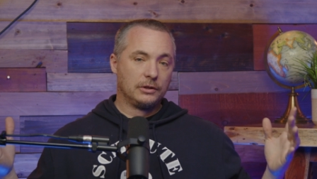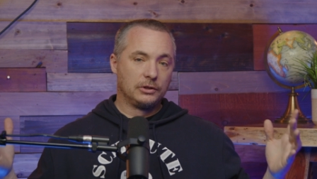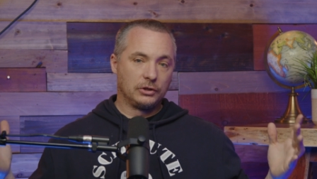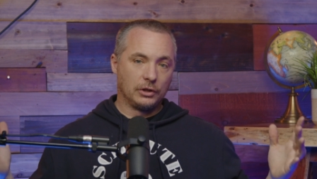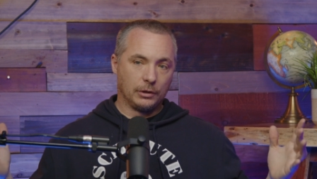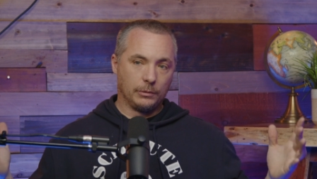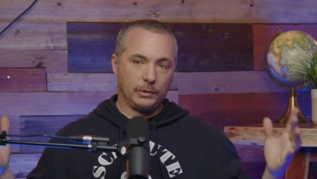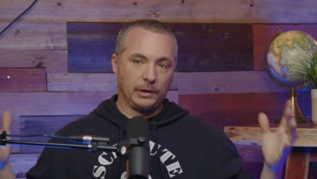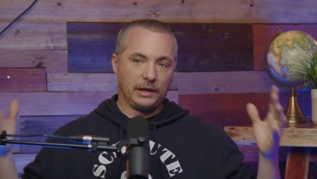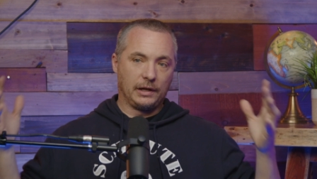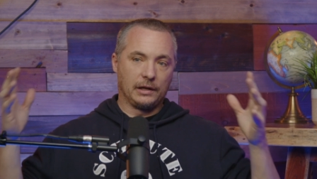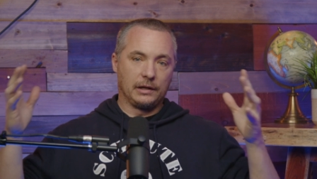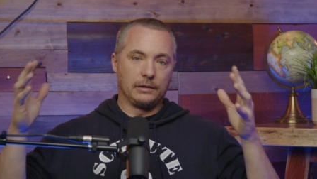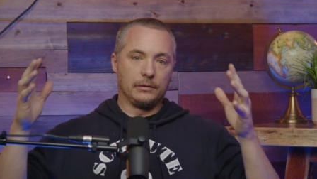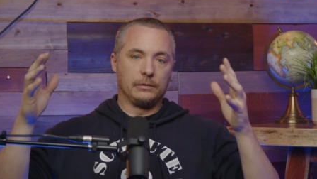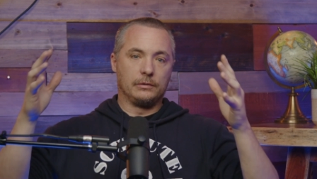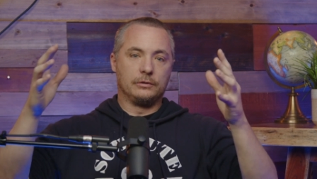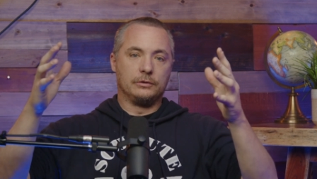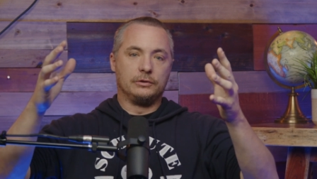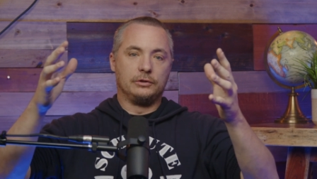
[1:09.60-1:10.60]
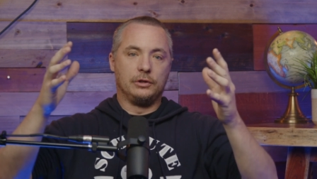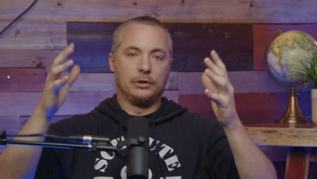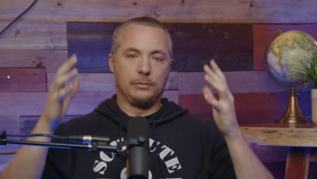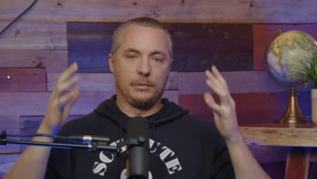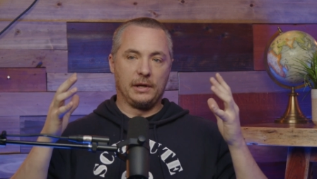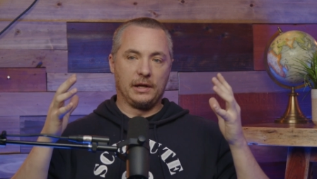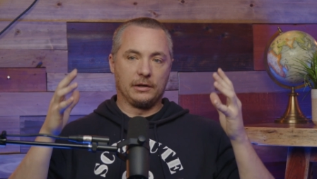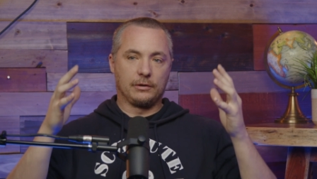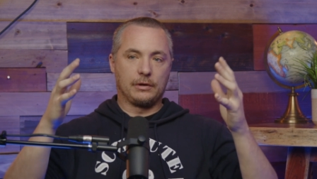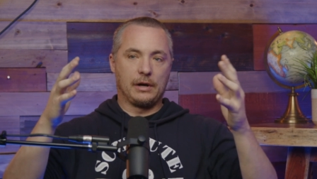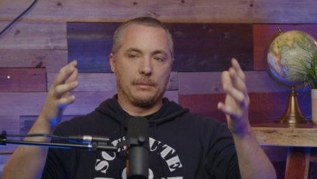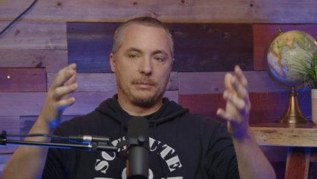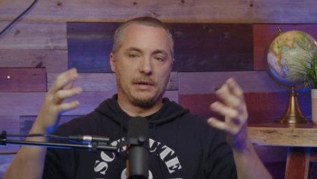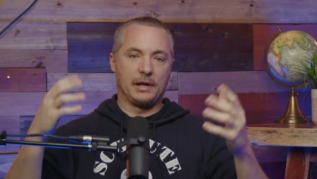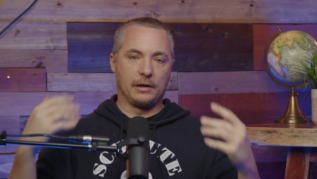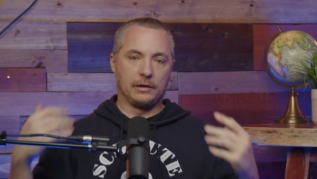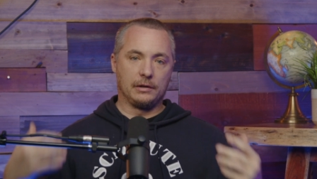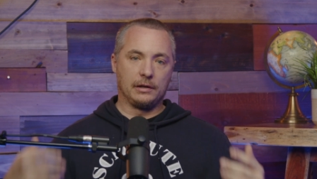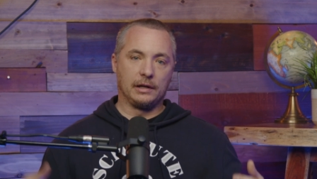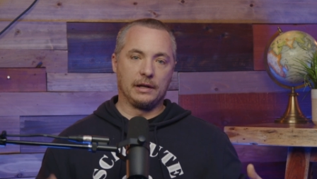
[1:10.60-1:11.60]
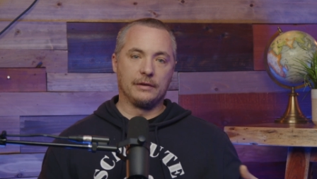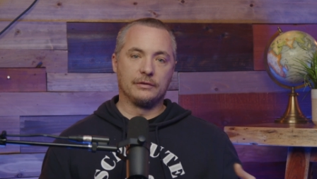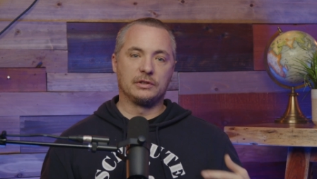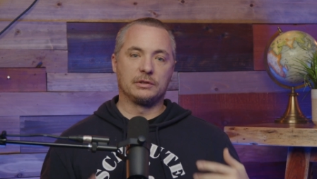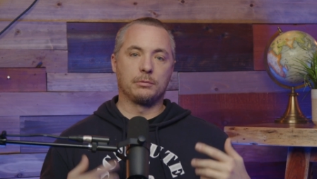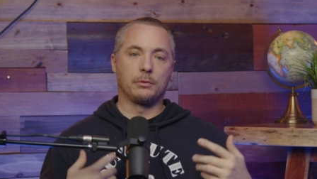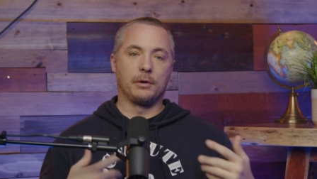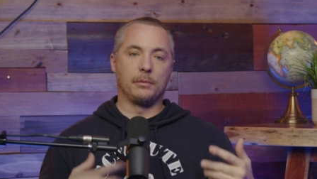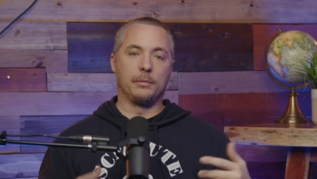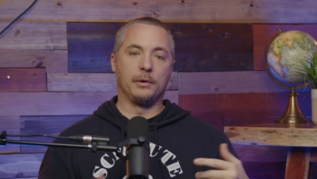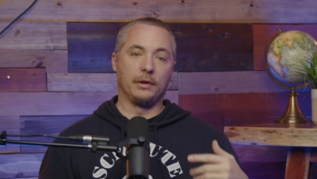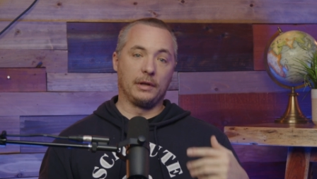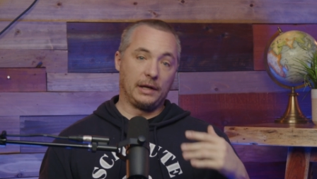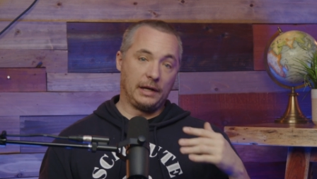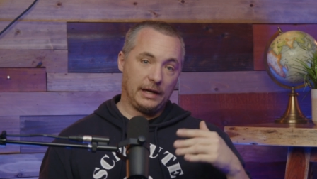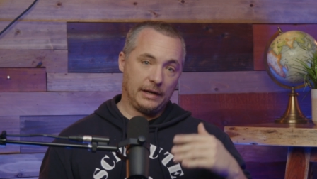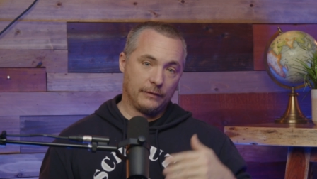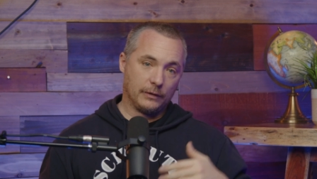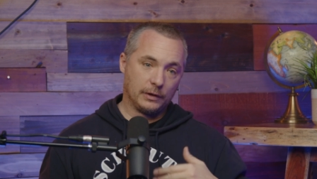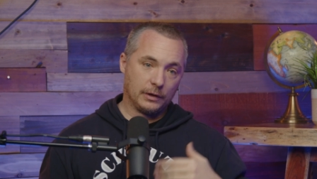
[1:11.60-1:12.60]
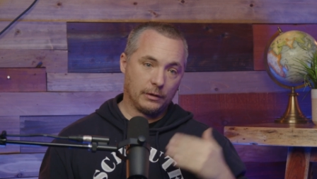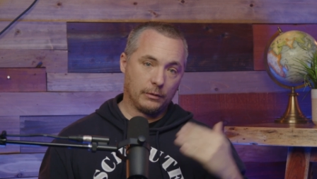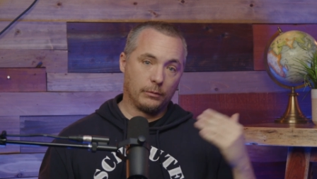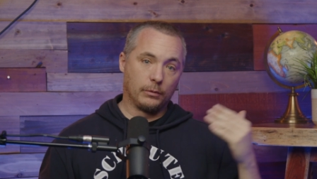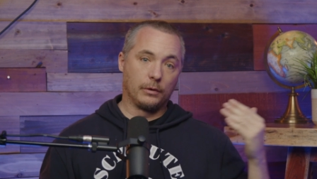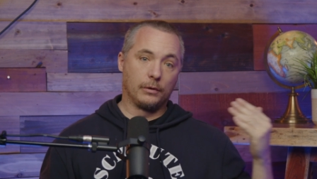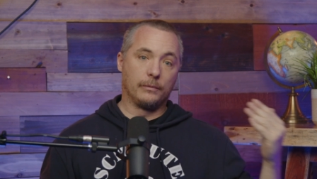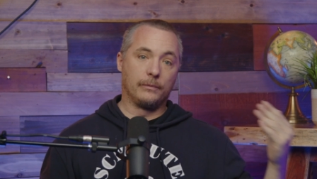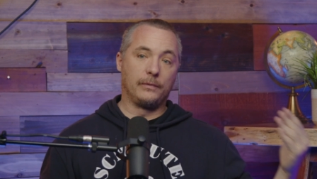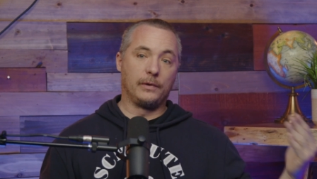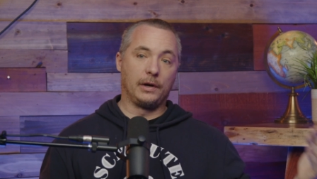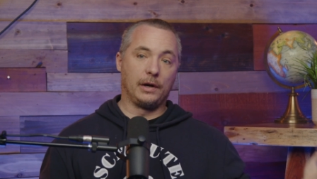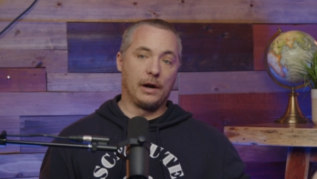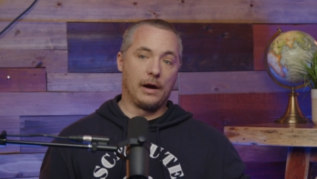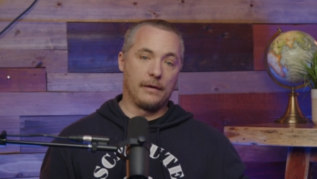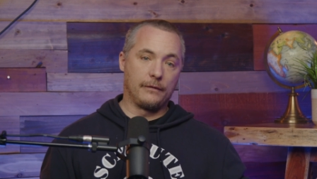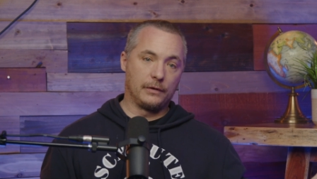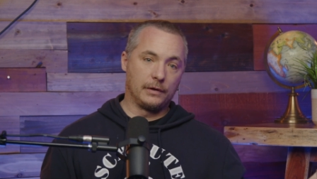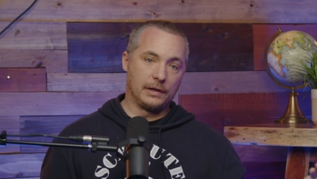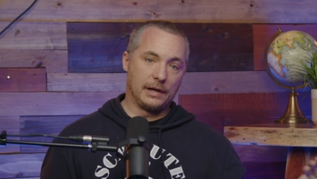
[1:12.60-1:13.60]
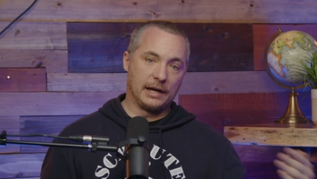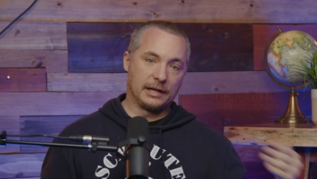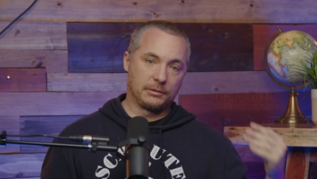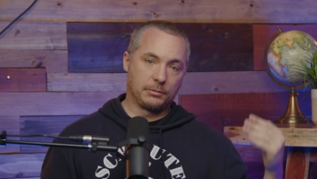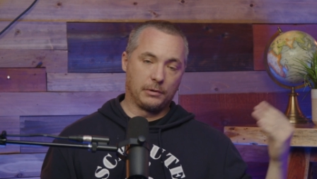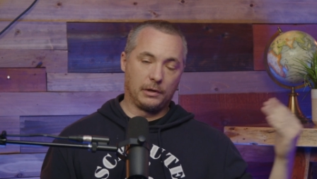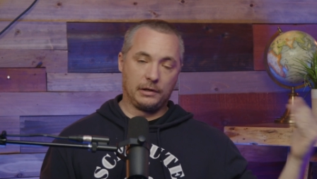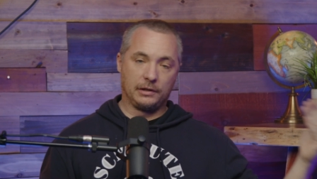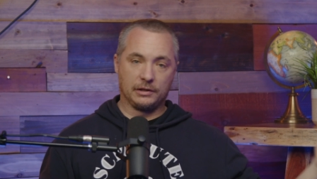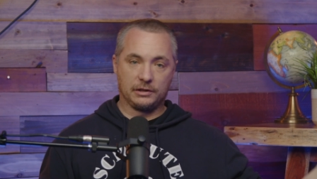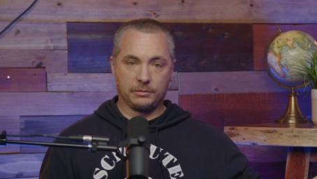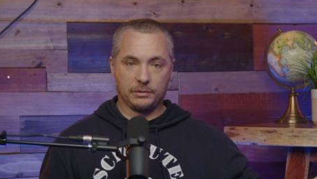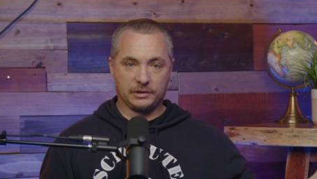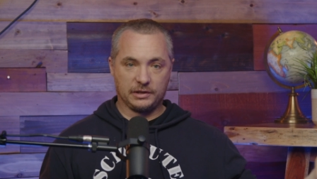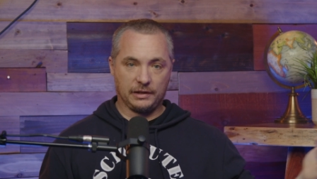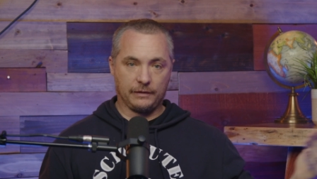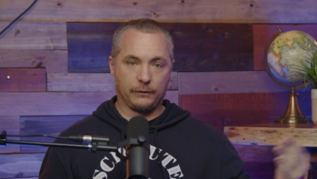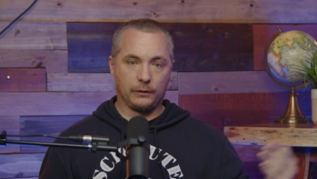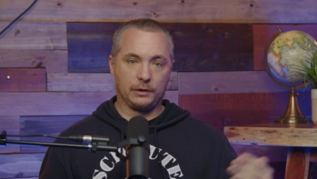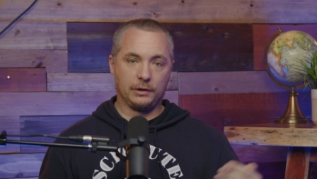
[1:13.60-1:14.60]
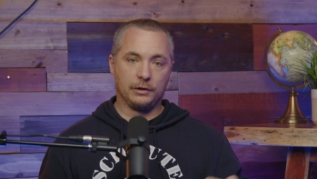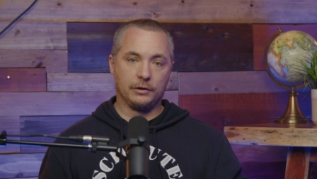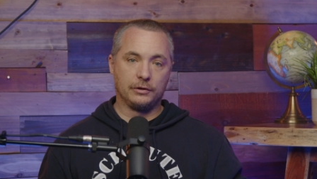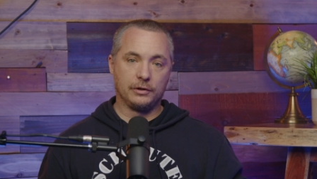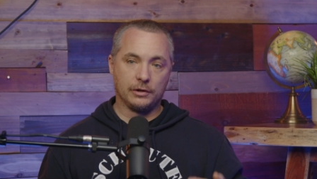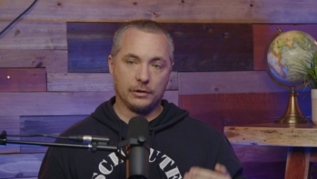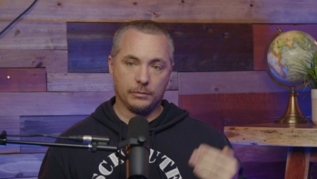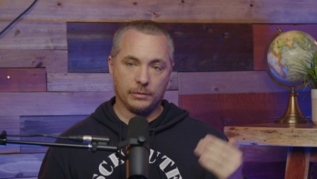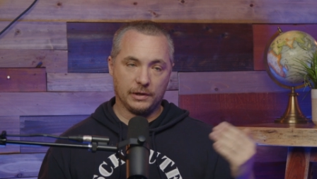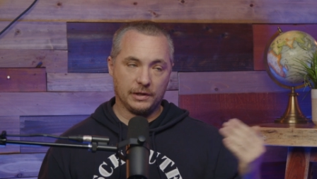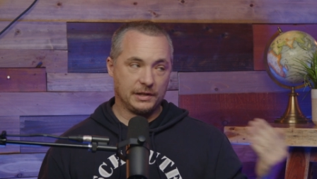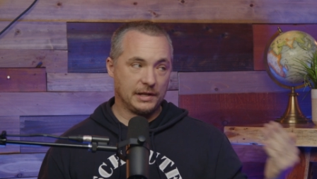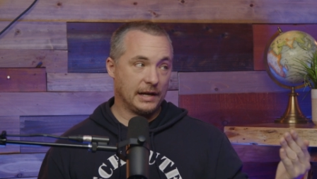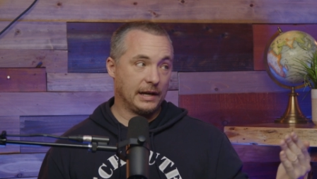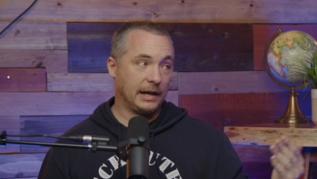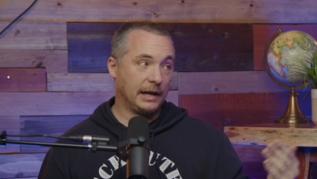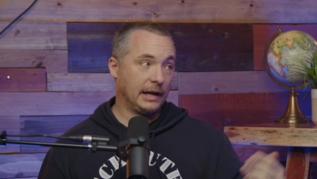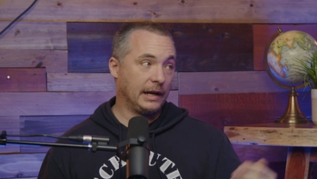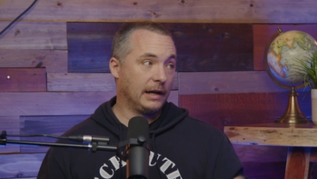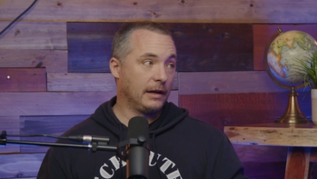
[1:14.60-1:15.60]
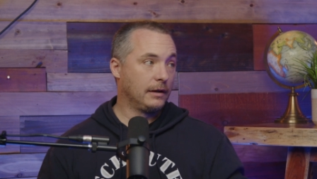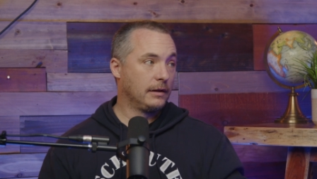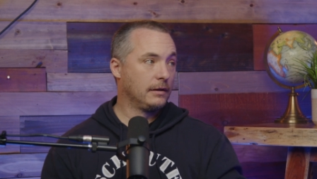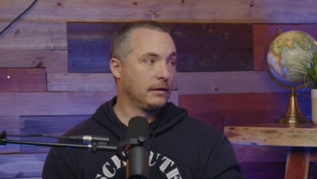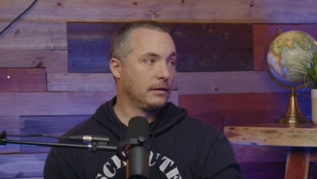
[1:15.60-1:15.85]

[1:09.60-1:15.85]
so that we can zoom in, crop down. It gives us more ability, even though we're very often exporting, especially for YouTube, in 1080.